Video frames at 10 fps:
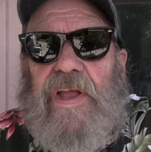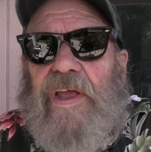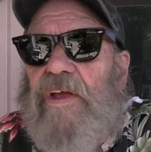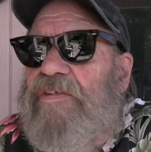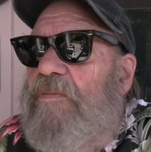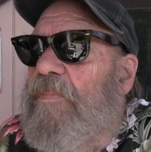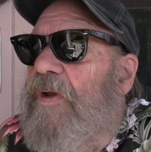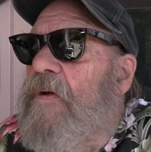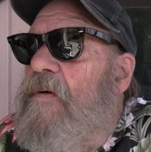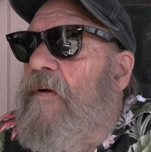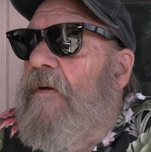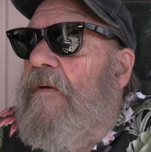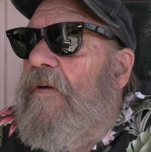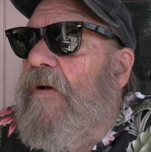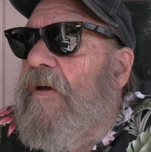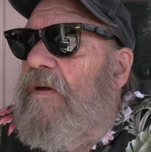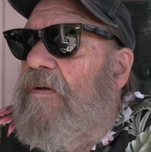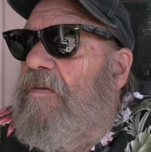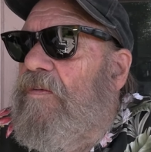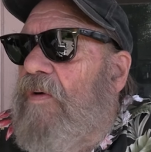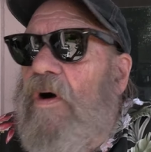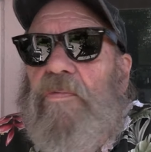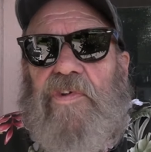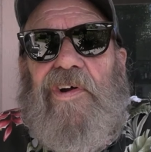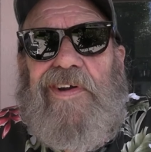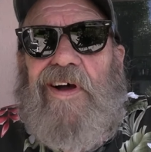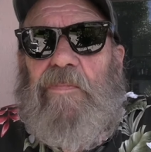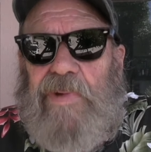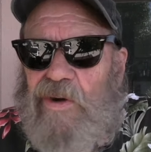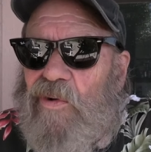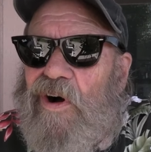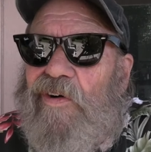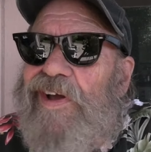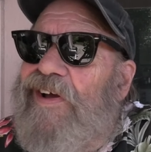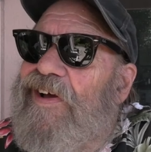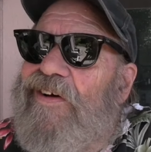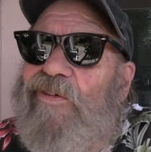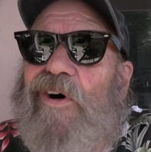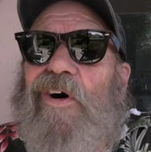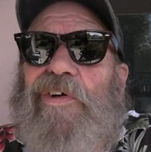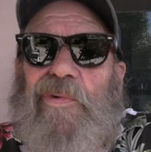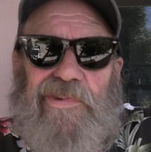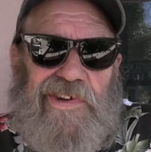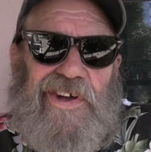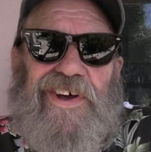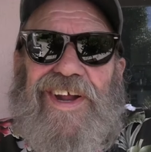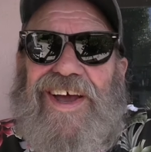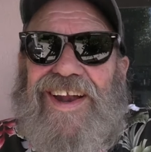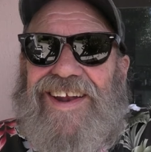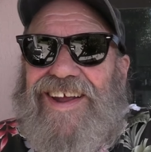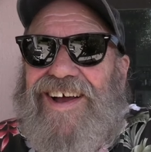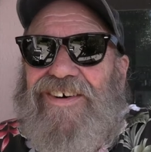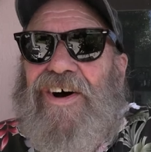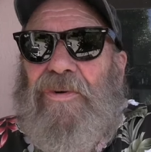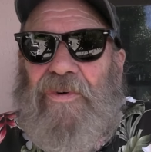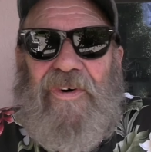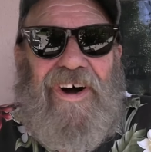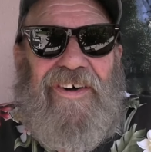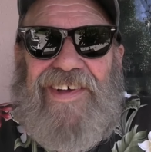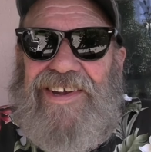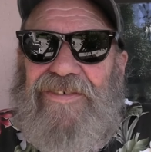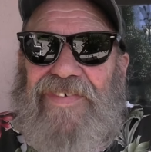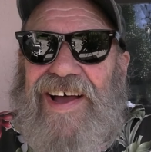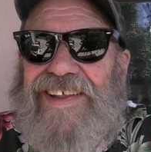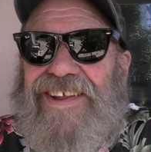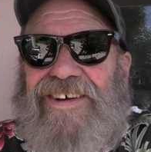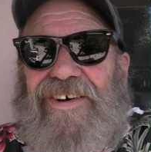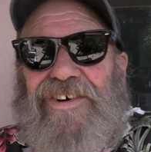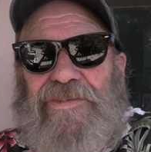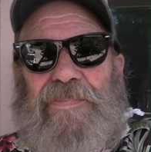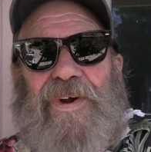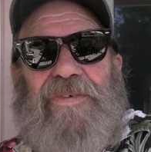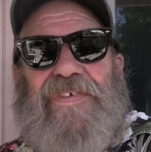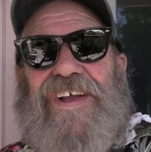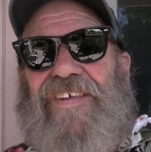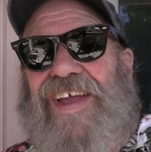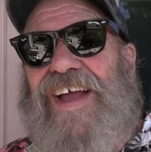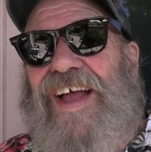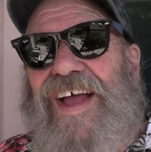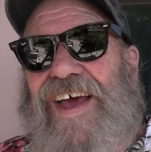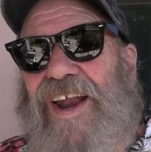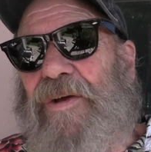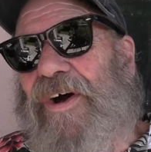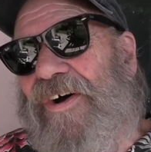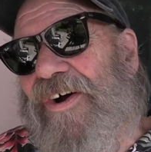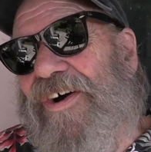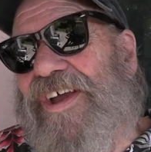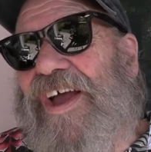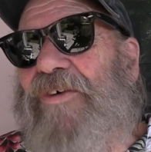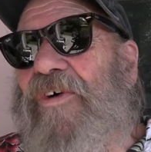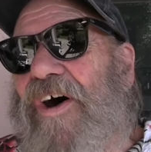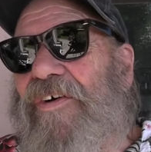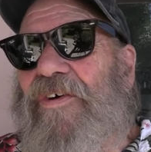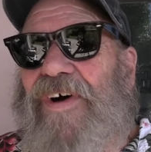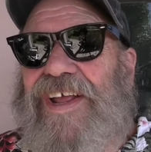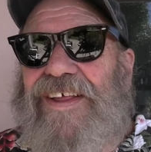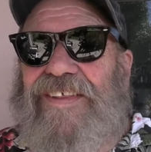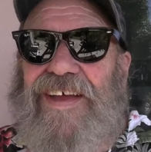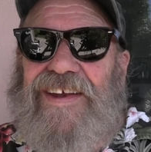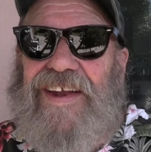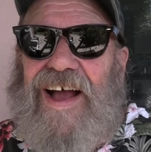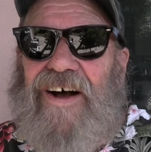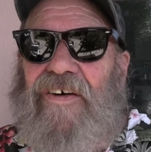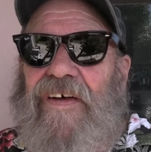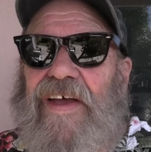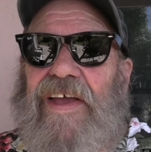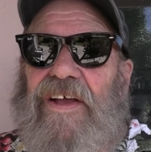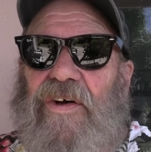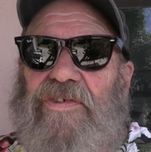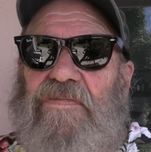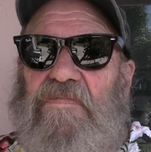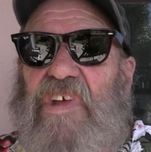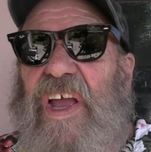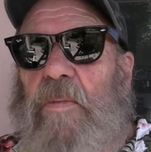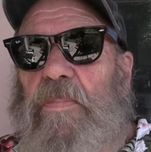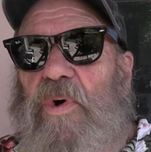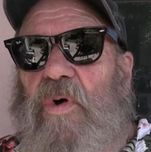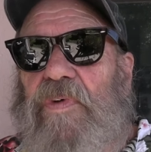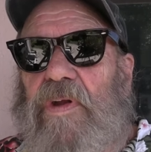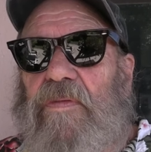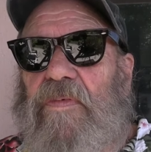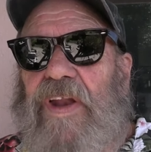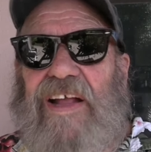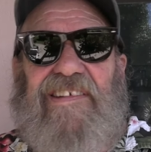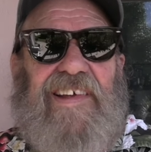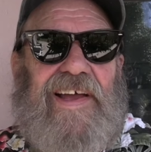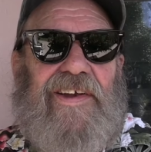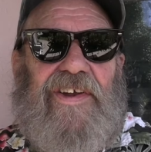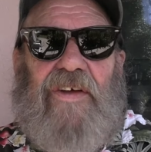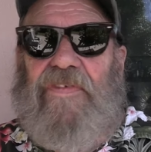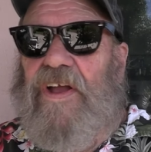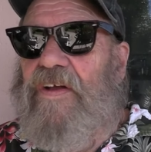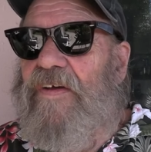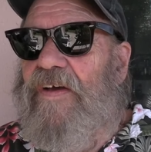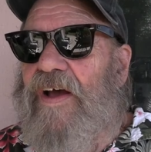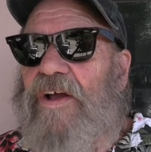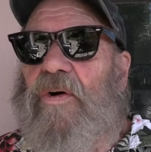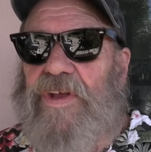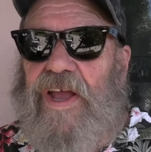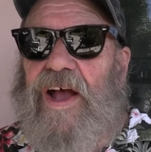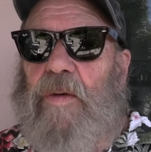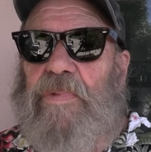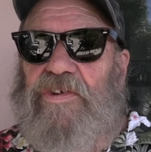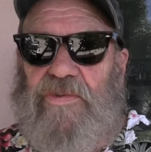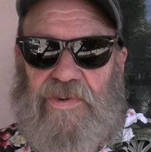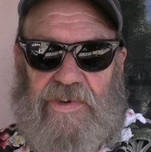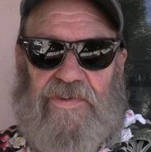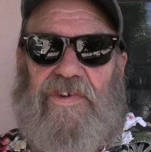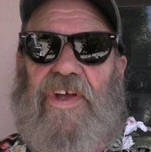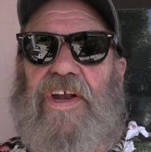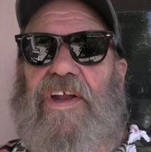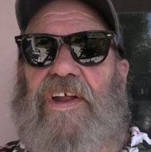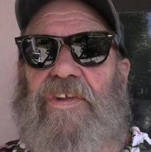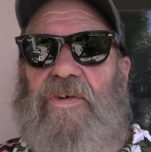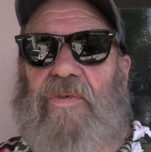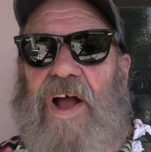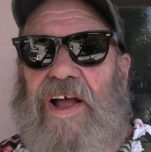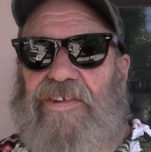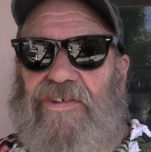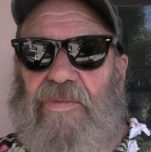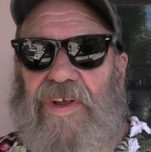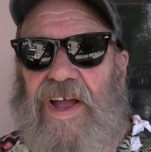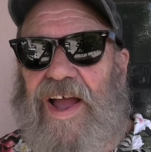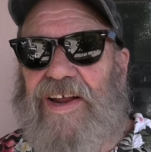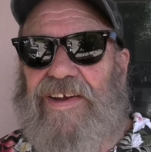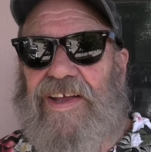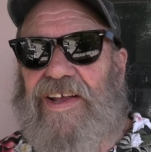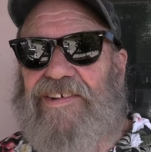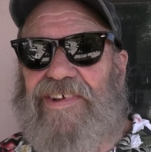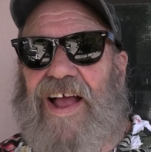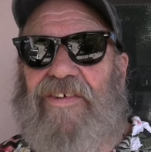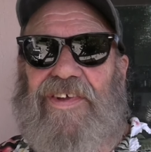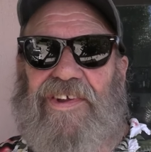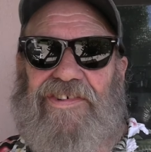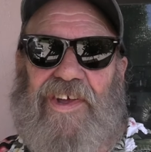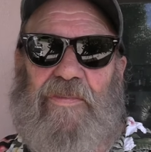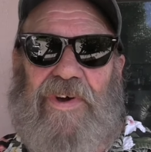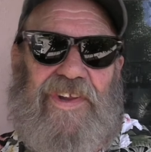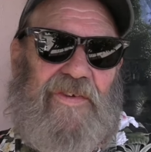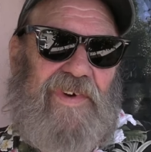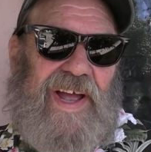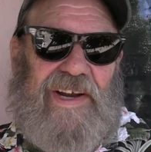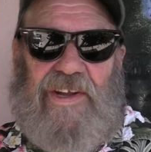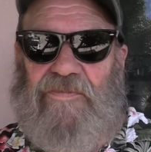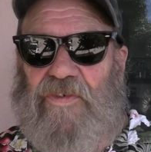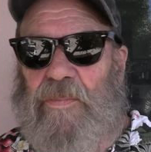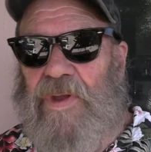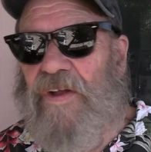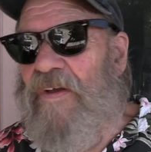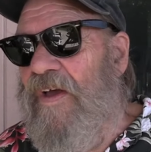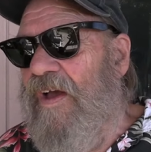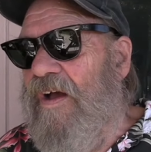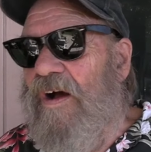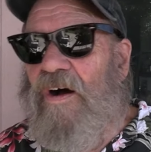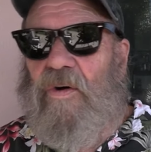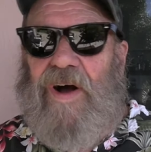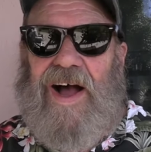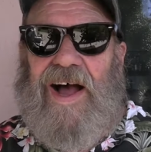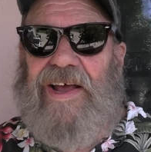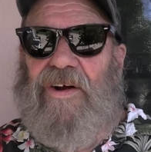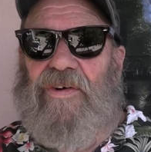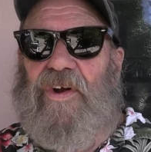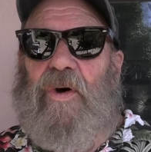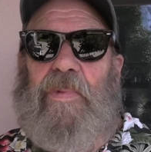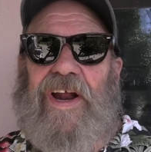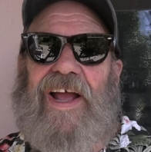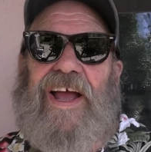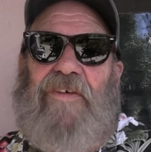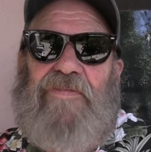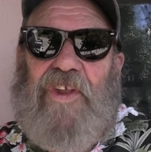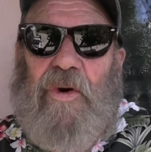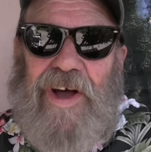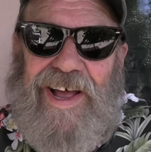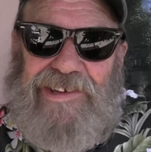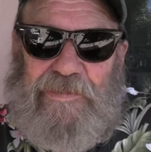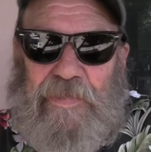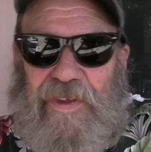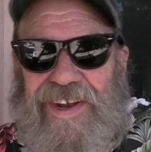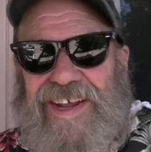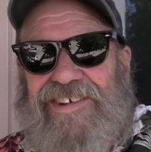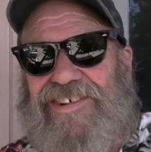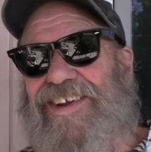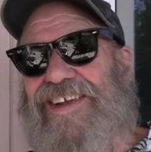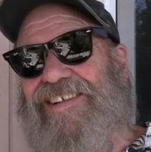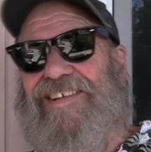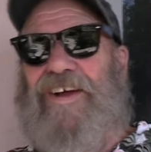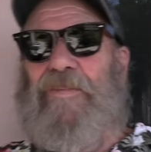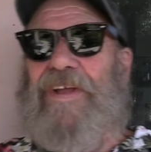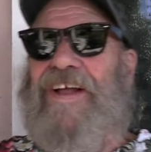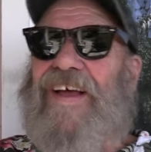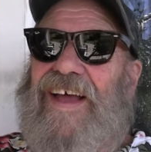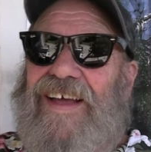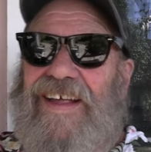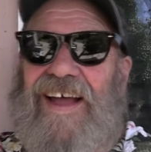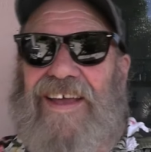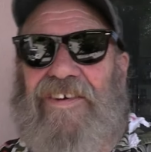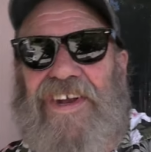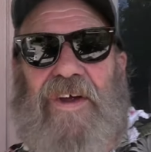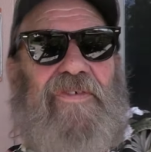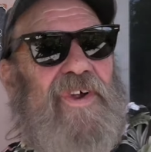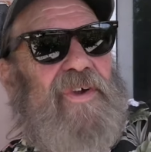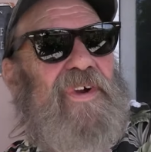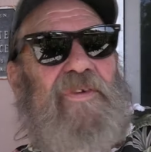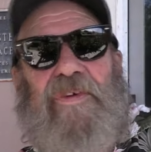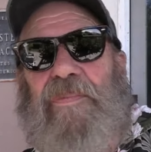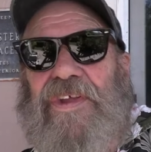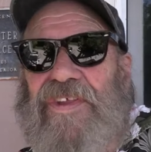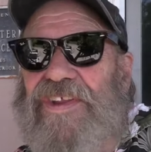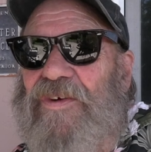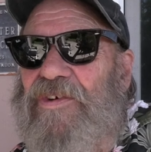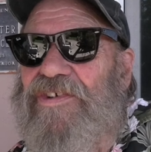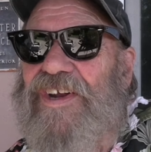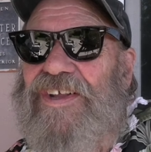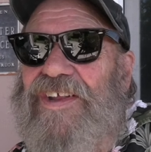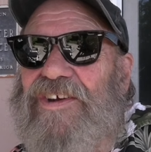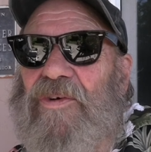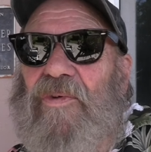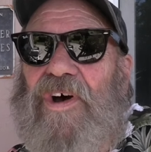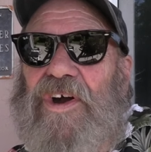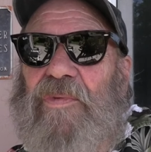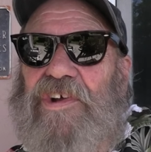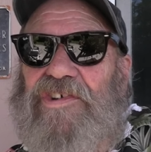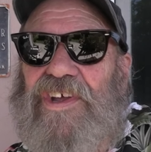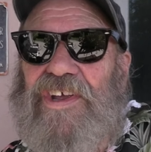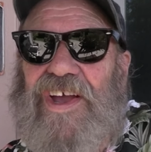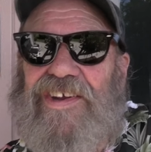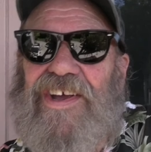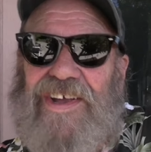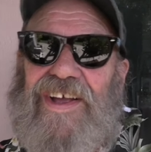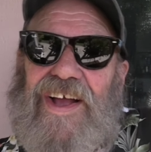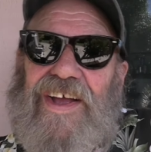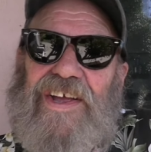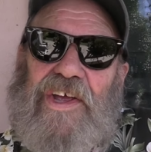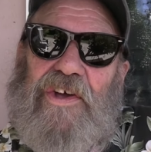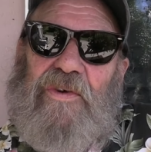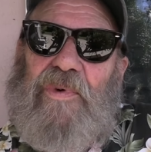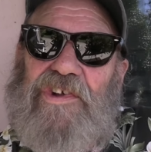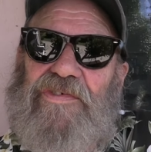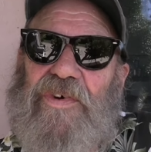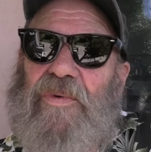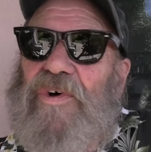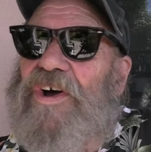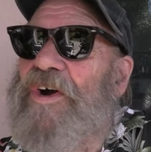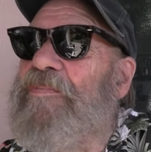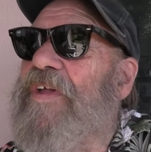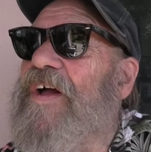I guess. But well, it turned out Big Wally was good at it. Yeah, Wally divided the course perfectly. And I'm going, okay, Wally, what do you think now? He goes, can't prove it. Not scientific. I go, yeah, but you just did it, and the rods are reacting exactly the same way they reacted for me. Oh, I don't know, but I have no explanation, he'd tell me. Yeah, he would never agree with me that there was anything to water witching, yet he could witch for water.